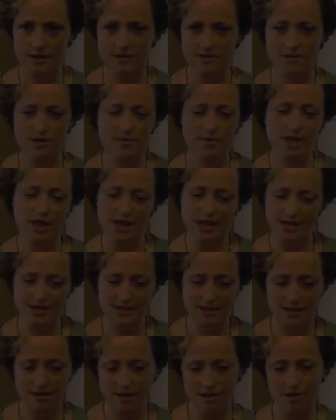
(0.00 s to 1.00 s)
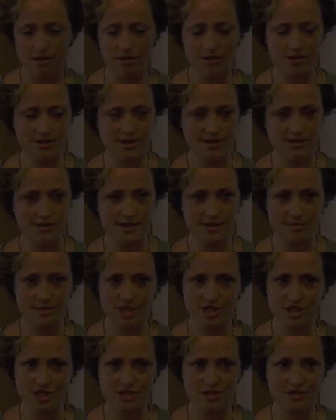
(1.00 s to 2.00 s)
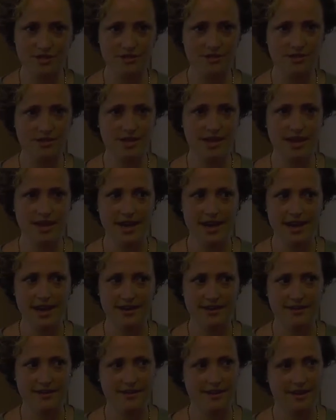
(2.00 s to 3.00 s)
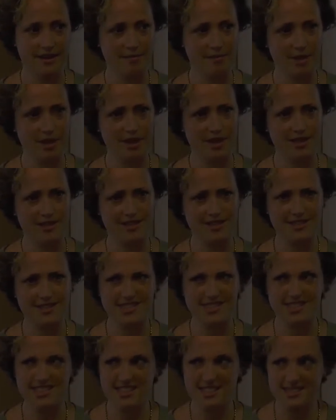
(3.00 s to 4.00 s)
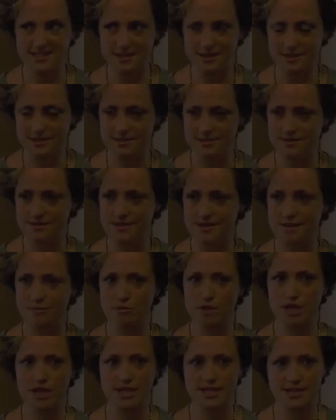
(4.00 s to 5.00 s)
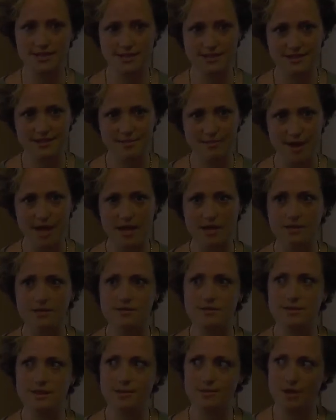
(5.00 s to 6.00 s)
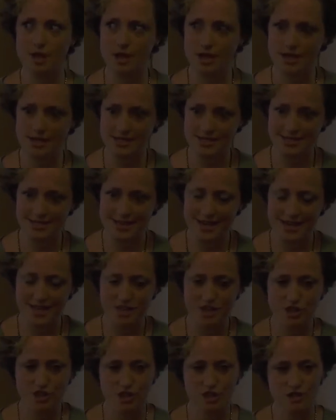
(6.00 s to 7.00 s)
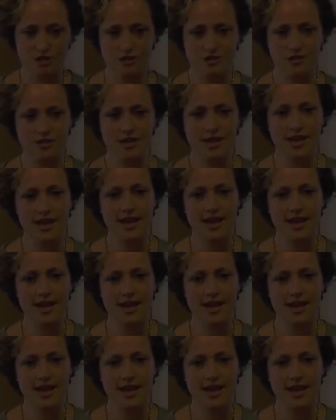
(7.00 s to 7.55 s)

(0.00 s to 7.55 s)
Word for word: And so I'm collecting all these images, and I'm collecting seasons, and I'm collecting smells, and I'm collecting textures.